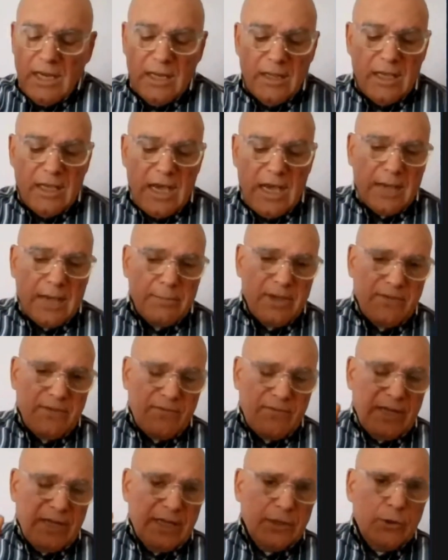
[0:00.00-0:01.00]
the
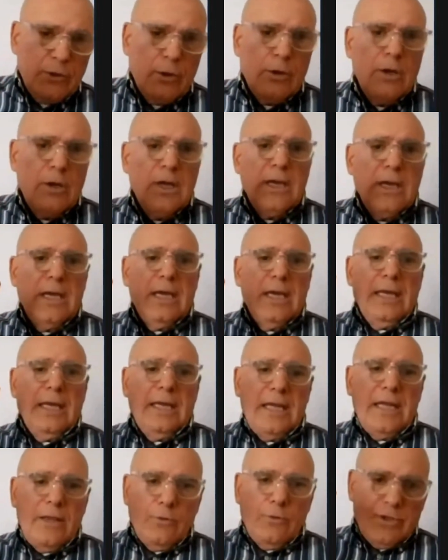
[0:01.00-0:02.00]
IMF lingo.
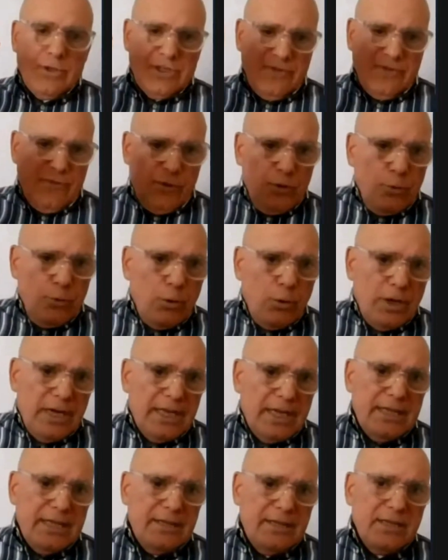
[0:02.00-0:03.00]
In other words, if you want to
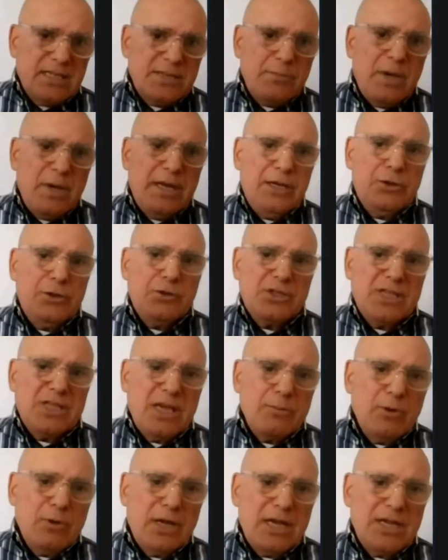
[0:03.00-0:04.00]
get this money to
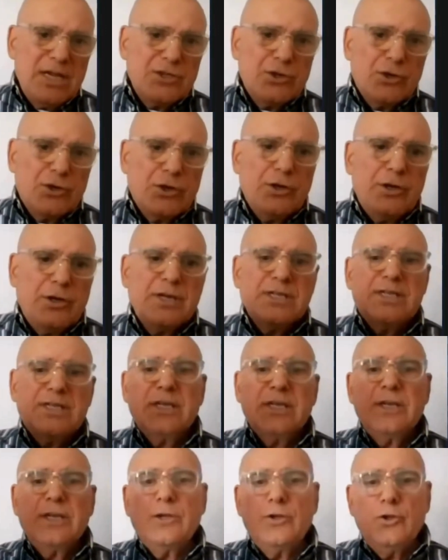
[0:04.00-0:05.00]
stabilize your
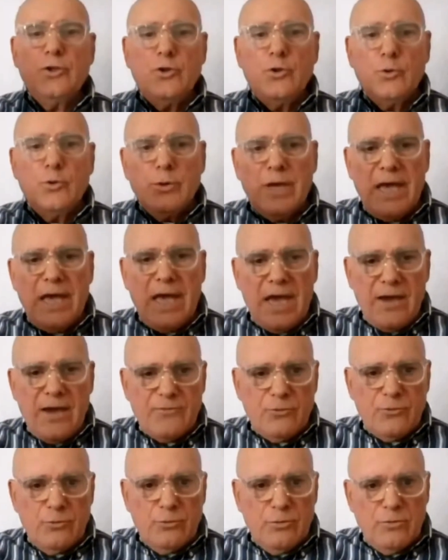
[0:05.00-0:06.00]
currency, you have
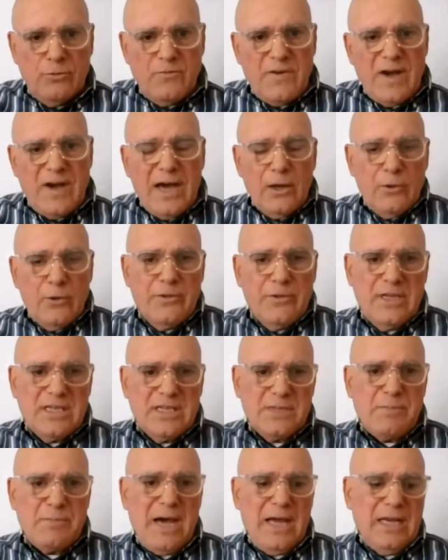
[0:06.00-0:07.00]
to follow
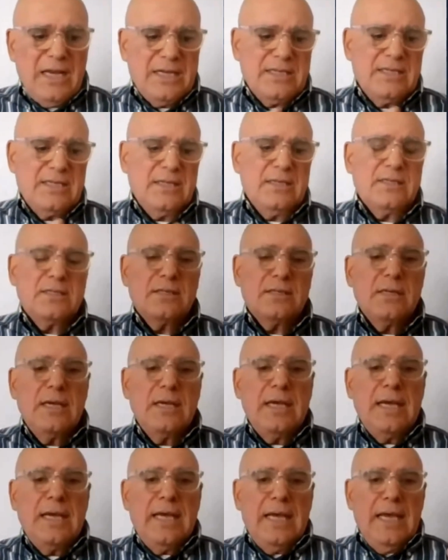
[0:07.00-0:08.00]
these policies.
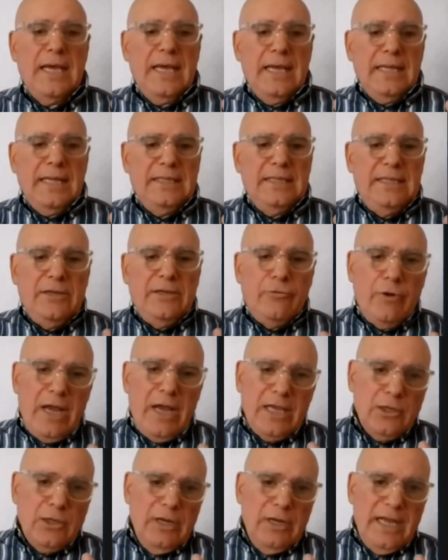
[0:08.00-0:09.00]

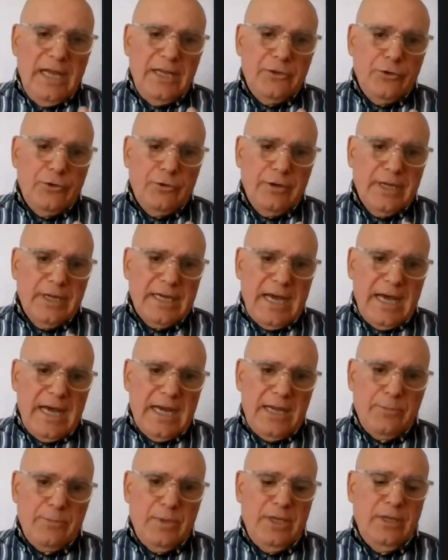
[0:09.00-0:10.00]
Deregulate your
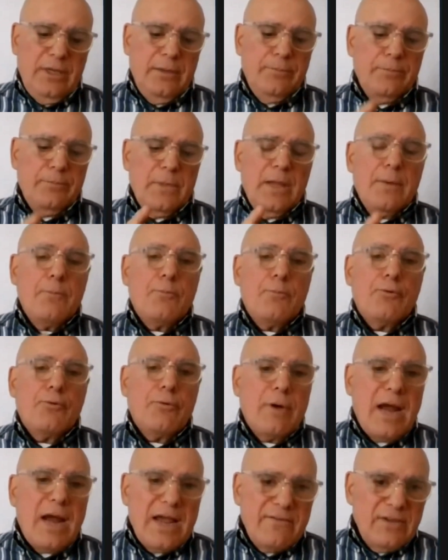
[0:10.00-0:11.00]
economy,
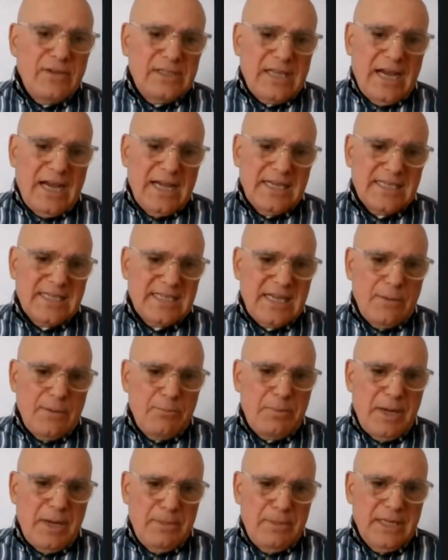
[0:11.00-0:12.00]
privatize
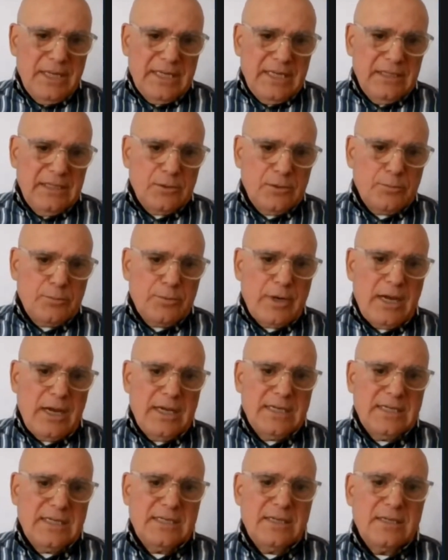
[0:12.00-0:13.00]
some public
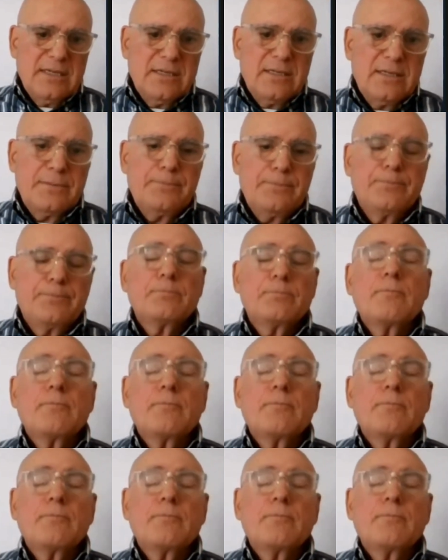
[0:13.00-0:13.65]
enterprises,